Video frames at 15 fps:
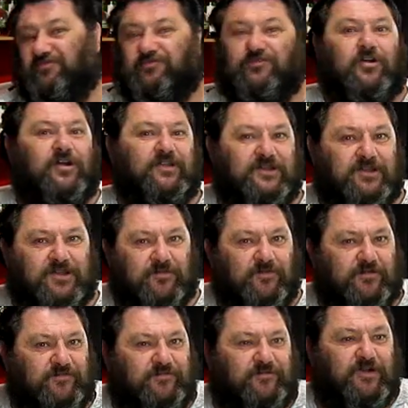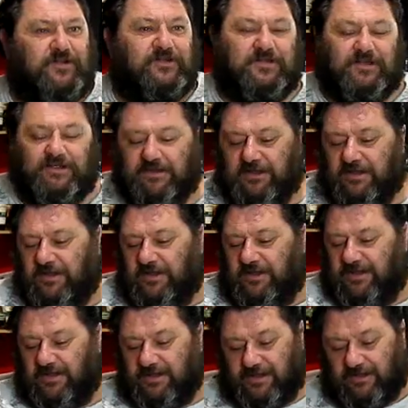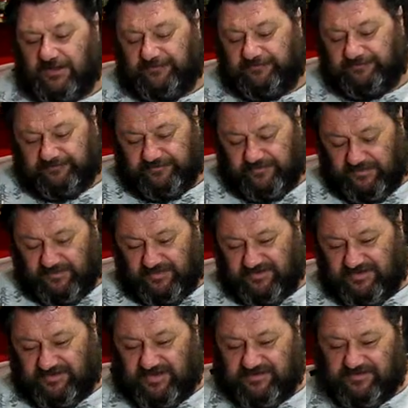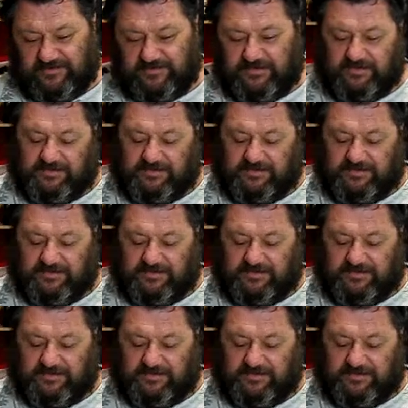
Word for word: frightening or confronting, because uh, it doesn't.